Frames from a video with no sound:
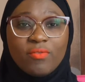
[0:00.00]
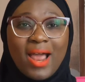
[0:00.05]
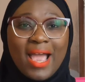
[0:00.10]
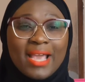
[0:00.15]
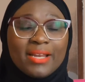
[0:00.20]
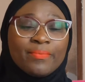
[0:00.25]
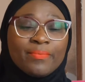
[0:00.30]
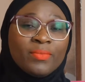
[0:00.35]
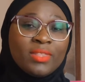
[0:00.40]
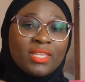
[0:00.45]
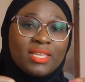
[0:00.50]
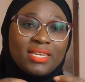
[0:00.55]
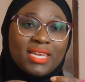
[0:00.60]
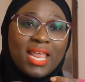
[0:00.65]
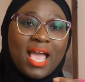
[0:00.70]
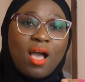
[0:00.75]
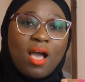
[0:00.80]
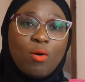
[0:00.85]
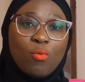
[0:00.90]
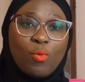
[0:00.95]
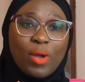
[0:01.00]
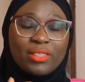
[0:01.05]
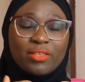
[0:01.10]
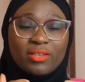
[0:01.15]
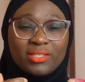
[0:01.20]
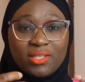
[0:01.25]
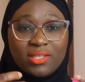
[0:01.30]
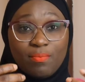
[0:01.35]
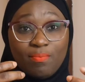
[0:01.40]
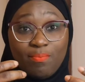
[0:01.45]
right? Now, where
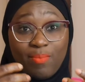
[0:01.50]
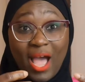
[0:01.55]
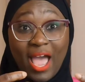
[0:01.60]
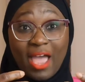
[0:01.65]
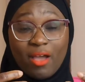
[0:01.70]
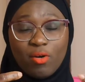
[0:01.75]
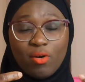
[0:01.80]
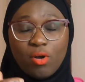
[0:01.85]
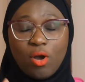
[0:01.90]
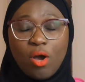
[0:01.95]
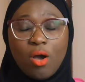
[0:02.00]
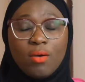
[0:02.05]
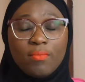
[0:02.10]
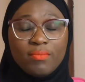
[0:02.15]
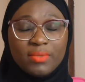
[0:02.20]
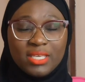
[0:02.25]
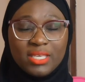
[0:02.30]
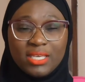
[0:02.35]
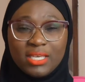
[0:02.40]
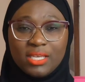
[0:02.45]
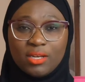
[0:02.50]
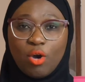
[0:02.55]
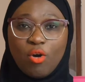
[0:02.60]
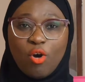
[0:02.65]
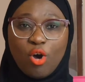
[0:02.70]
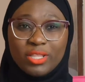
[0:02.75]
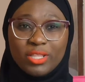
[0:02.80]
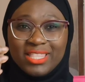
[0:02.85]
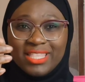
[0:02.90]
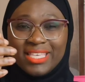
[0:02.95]
does the bile come in?
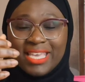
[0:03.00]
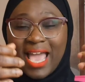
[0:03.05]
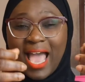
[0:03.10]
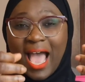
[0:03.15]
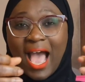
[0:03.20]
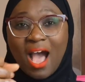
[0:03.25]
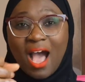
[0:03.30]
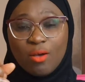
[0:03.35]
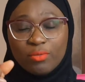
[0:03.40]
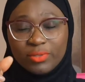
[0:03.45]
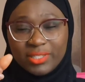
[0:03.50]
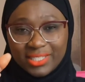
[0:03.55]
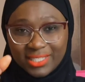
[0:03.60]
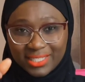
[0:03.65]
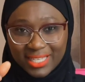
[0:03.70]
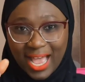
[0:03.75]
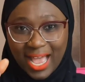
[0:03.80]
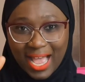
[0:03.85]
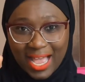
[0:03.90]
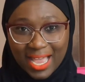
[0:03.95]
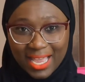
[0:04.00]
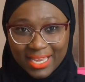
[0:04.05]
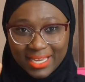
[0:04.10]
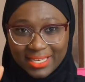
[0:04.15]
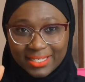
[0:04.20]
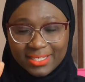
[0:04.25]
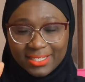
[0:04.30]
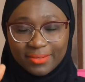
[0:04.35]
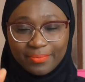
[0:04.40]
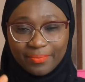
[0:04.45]
On the
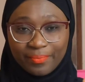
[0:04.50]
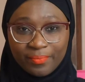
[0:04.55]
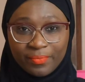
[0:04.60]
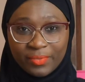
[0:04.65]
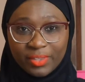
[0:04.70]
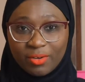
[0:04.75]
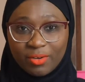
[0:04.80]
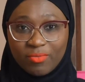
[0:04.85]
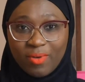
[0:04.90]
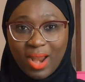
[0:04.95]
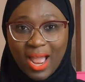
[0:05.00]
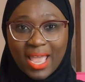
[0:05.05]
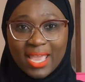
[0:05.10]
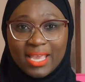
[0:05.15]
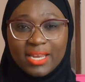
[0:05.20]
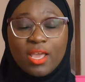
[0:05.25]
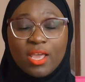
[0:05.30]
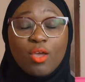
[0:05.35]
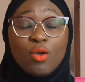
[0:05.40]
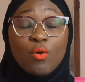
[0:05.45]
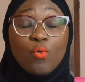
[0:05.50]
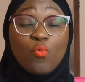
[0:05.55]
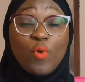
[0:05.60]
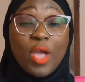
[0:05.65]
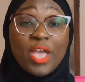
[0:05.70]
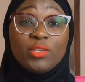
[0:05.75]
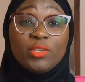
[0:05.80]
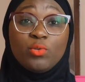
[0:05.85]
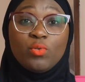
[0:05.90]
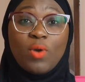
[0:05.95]
outside, right?
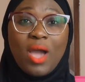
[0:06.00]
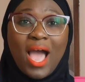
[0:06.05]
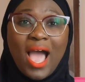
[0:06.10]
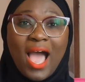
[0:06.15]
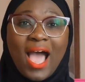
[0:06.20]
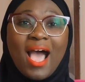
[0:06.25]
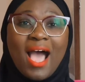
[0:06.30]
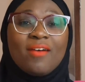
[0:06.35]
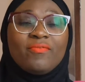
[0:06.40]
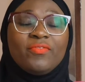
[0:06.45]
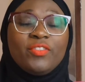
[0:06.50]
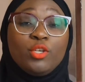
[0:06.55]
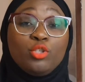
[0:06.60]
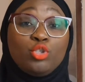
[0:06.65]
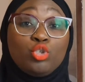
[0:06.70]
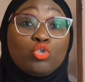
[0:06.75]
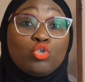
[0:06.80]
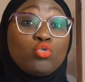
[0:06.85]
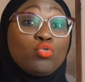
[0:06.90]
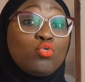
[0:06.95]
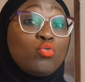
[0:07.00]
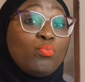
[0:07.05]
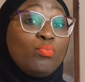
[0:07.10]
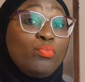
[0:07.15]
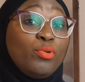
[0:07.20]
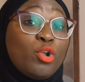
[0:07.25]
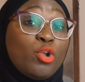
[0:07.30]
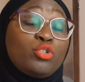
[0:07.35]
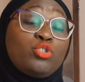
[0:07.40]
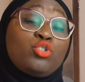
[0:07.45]
Where you have the
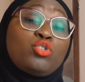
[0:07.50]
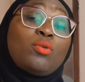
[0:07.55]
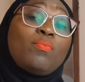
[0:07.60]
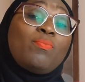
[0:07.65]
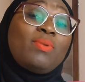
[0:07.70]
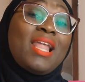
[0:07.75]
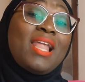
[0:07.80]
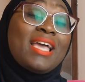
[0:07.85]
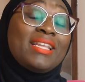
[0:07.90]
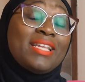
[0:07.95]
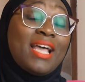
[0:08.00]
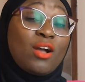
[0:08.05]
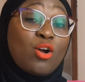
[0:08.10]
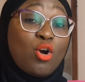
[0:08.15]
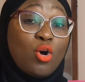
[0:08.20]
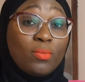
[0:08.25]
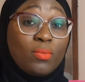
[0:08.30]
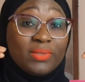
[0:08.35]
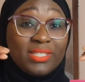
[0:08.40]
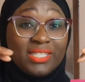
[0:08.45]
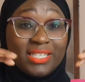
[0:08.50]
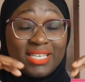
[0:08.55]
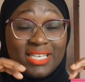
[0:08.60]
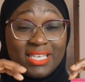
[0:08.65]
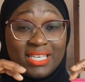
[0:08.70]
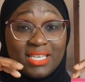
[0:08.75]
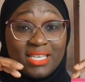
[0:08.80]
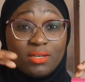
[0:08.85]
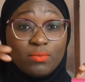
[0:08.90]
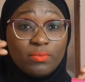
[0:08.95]
two blood supply that comes
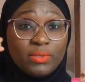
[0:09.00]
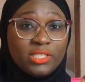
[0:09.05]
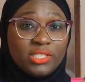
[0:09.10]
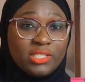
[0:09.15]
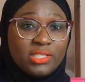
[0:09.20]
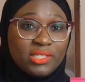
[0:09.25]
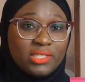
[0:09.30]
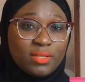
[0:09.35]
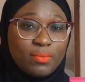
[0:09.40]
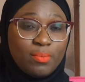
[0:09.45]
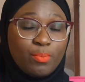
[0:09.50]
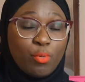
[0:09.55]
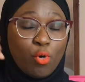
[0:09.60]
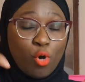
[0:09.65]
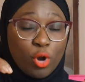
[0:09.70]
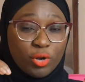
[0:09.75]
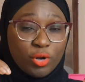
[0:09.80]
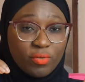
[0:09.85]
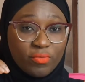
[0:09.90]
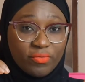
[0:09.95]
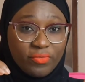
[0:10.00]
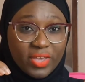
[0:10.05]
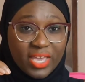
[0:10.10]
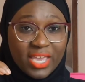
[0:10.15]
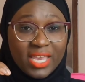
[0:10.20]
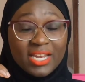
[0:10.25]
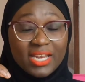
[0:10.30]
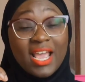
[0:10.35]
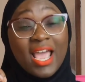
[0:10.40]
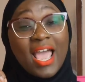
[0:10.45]
in, which is the portal
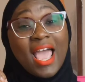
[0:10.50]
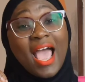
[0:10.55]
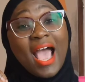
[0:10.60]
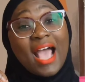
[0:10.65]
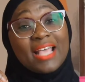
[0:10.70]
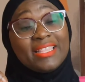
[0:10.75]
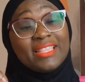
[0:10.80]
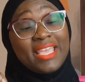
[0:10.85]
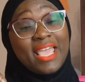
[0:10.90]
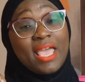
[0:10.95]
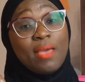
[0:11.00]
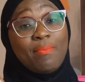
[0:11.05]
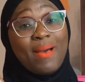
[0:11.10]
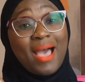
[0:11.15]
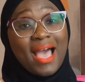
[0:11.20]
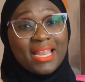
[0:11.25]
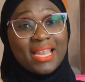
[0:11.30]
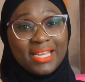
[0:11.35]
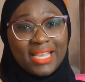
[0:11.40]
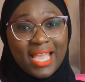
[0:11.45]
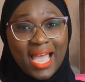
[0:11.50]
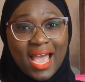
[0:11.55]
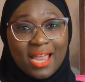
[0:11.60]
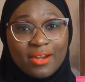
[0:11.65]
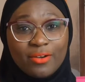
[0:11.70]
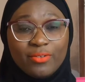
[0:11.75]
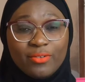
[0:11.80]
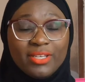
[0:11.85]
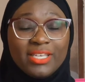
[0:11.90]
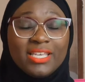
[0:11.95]
vein and the hepatic
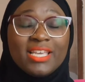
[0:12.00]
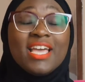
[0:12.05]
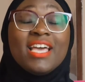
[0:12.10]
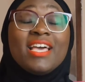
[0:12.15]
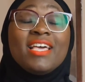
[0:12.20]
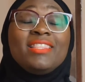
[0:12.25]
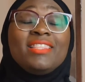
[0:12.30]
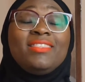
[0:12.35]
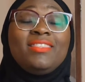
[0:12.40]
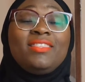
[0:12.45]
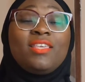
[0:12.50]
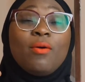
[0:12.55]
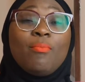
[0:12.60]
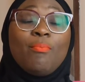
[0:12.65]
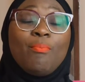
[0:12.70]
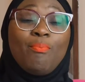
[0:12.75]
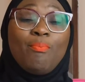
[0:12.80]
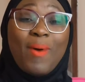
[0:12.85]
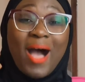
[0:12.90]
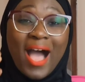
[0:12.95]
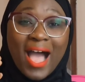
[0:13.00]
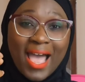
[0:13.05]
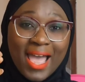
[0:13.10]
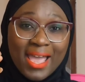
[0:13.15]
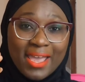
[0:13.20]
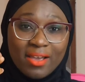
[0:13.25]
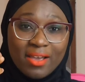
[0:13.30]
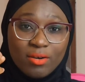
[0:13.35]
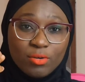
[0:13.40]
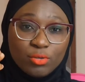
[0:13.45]
artery. The
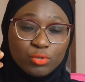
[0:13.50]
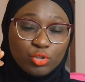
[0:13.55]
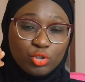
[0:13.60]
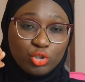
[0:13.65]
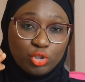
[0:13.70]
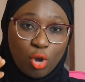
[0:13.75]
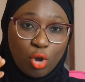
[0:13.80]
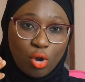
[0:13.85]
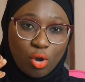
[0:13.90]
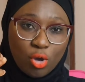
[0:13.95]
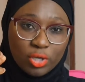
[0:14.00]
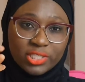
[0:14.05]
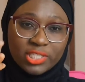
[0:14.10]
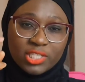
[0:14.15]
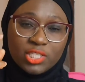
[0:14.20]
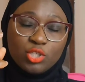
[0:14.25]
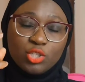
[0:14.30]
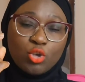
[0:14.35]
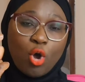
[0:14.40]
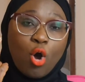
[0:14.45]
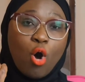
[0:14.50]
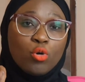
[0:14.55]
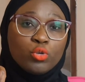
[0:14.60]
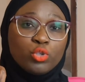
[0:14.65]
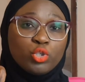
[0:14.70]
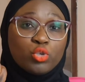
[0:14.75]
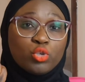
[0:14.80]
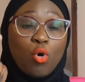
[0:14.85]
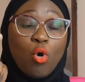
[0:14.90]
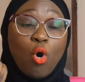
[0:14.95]
bile duct is
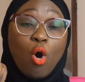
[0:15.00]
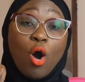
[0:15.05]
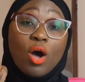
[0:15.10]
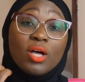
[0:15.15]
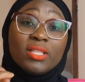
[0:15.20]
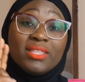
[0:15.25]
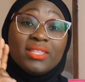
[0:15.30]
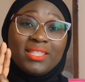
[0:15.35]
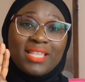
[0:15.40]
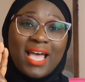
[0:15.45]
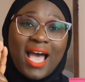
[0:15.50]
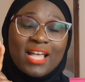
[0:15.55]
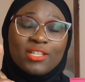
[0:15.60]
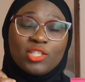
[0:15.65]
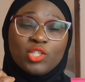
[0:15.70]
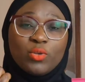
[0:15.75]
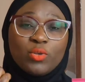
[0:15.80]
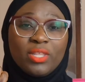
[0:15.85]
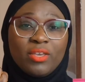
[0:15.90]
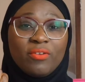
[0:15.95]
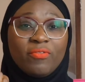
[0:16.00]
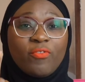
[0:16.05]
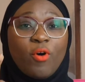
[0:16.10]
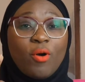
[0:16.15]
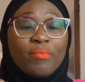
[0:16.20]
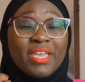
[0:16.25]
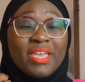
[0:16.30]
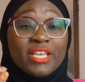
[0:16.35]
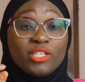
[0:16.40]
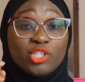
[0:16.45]
also on that, so they
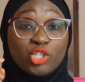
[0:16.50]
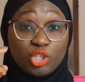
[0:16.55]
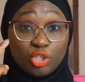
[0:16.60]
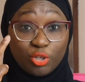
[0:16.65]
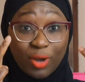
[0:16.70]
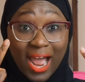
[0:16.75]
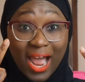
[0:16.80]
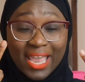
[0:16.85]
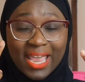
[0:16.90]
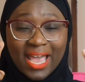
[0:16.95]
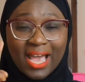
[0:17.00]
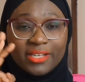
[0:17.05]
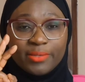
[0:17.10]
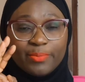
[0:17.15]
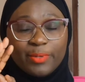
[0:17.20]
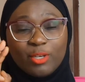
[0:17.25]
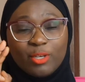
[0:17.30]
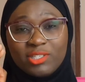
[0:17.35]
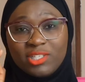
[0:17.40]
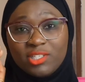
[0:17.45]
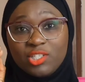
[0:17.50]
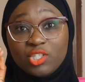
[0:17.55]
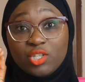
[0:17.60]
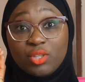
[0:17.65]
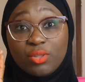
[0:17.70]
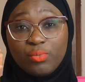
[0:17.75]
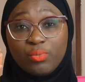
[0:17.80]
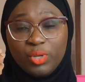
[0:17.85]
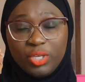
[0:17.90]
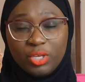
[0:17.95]
form a triad because
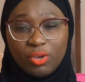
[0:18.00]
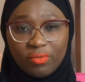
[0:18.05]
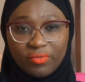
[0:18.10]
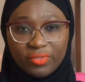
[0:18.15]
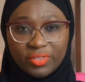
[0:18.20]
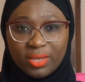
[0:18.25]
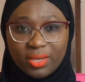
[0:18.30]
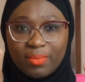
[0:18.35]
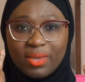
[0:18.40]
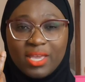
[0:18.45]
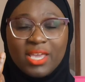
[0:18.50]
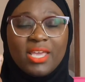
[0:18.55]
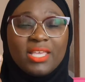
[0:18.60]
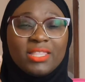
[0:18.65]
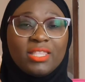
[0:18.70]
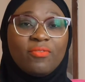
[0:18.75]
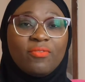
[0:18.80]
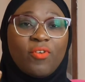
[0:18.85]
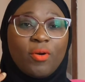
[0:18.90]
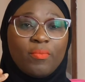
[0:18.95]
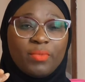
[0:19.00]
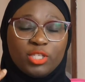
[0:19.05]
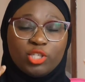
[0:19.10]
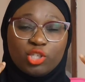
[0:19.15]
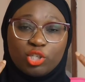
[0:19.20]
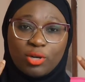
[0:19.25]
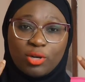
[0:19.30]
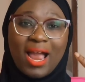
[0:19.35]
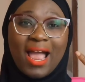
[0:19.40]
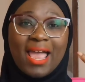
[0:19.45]
it's three of them. They form
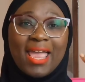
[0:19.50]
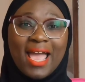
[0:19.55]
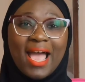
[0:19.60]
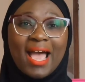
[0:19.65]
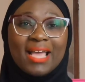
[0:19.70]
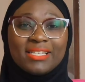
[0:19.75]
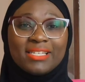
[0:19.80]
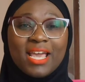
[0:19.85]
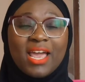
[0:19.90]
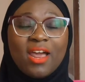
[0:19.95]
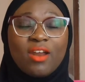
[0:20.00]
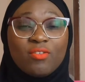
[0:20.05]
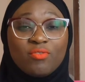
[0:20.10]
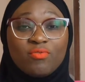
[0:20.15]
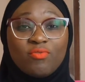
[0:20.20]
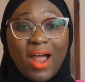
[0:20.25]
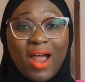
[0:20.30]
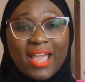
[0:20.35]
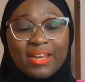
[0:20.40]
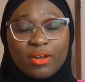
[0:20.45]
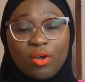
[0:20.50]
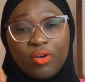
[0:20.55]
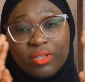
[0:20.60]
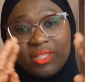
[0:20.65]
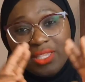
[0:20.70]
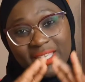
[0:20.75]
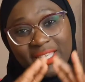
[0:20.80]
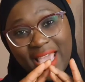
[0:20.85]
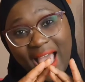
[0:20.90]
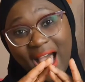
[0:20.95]
a triad right
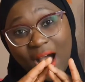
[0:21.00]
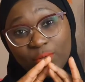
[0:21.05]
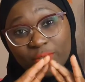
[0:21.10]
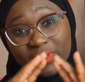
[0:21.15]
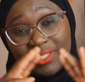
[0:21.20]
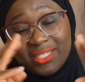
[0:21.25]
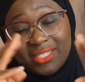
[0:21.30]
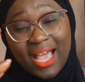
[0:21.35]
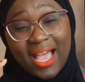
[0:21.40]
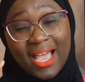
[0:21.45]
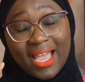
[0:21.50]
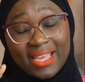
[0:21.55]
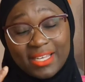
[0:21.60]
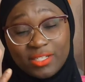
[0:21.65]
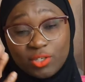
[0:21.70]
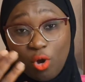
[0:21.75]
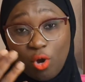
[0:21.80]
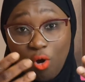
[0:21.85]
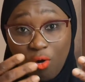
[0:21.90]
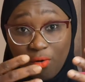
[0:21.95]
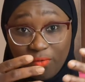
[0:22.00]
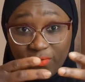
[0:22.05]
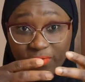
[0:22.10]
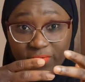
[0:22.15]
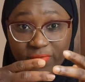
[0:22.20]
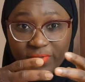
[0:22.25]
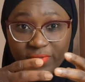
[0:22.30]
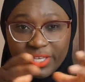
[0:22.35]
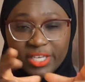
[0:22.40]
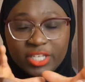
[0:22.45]
on the outside
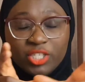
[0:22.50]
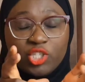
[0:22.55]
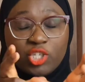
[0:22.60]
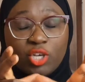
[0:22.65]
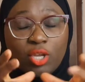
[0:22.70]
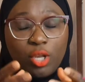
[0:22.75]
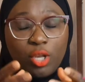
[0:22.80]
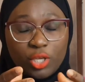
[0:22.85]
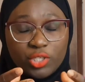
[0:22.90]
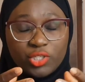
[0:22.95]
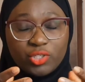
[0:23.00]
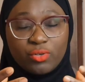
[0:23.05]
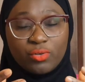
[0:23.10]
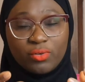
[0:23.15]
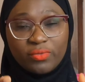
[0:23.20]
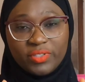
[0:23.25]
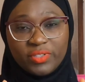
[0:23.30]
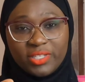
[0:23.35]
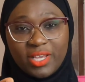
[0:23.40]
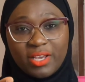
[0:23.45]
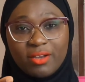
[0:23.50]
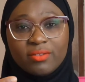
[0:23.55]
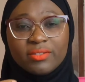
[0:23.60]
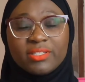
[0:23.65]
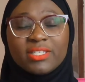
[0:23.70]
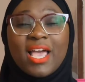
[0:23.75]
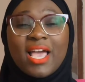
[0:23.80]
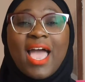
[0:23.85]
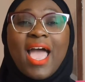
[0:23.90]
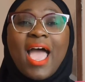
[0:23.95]
of each cluster of
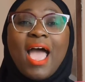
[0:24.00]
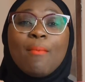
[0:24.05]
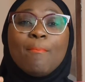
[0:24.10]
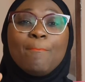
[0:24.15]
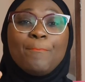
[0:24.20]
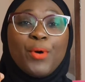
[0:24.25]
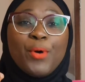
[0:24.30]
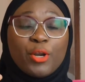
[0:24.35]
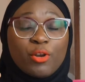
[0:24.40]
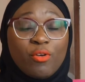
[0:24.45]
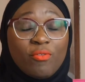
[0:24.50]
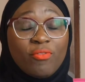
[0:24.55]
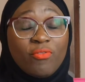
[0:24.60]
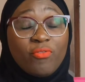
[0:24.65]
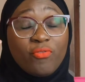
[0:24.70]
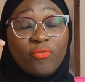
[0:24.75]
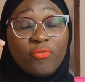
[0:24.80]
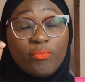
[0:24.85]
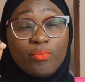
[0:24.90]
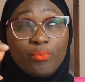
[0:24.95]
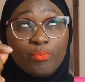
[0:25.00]
cells, but of